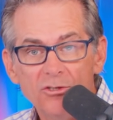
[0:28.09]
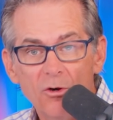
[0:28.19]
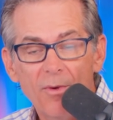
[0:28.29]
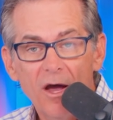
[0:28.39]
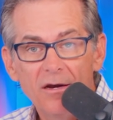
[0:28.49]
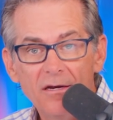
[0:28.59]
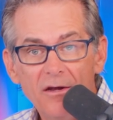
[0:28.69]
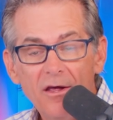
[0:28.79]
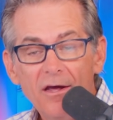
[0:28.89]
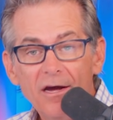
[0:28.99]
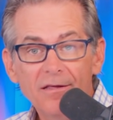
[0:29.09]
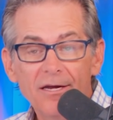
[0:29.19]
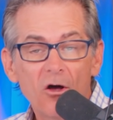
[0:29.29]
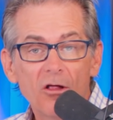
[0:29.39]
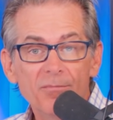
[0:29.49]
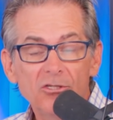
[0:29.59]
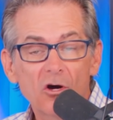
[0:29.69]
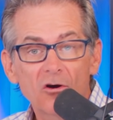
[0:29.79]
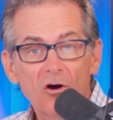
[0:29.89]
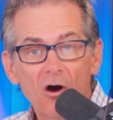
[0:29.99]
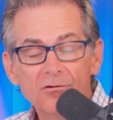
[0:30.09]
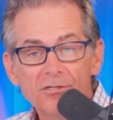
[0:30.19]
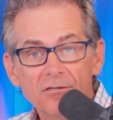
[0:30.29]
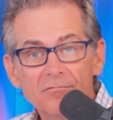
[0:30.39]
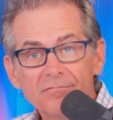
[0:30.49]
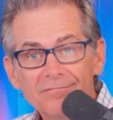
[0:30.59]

Joe Biden, and then he called me Tucker Carlson.